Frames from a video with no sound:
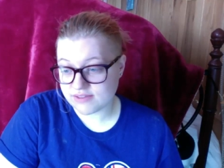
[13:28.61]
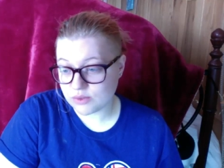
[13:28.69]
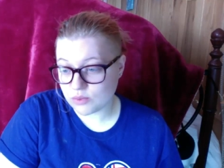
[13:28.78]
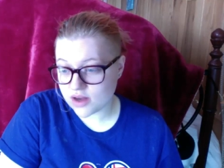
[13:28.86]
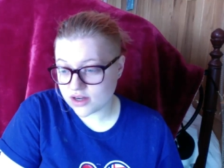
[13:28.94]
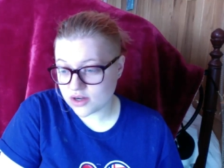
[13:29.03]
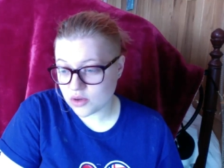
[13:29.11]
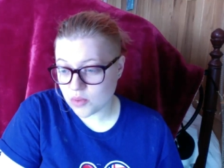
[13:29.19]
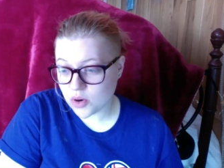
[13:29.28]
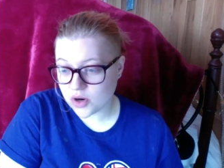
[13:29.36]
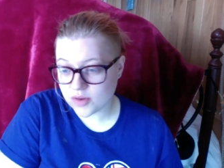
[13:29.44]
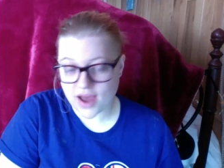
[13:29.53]
If you want to know
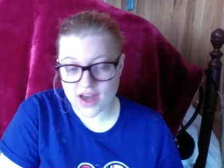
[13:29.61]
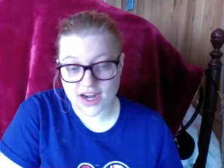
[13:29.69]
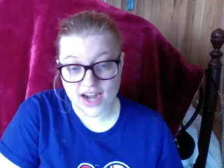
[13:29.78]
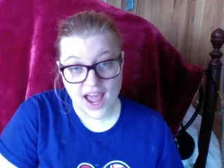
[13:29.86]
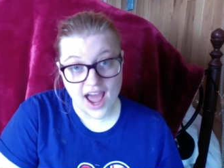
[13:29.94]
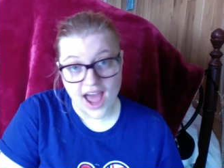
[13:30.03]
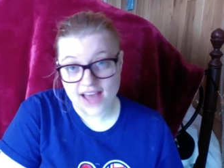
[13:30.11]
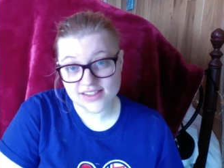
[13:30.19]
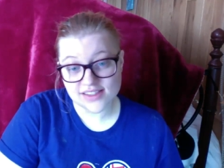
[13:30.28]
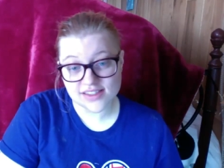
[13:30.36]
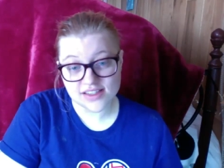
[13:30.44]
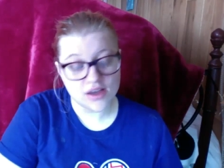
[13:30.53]
more about it,
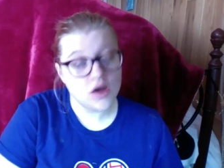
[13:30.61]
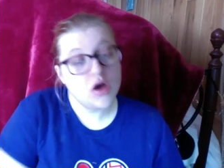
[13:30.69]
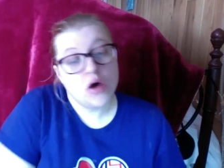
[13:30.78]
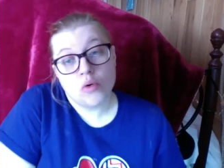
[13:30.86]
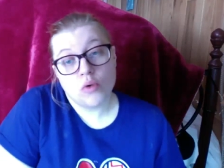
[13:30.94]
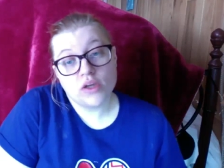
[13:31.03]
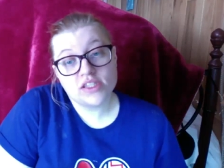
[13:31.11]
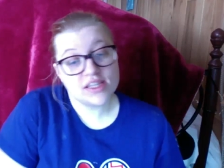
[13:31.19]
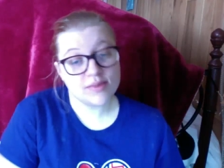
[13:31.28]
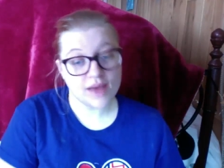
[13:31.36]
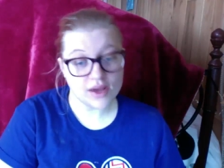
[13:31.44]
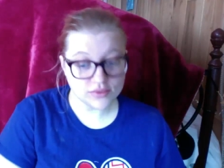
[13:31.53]
ask.
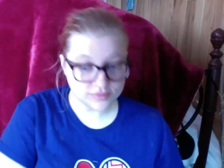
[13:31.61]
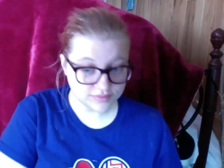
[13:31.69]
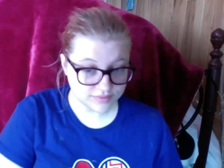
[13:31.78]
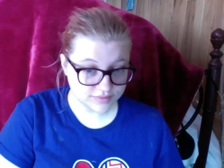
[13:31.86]
What's it about?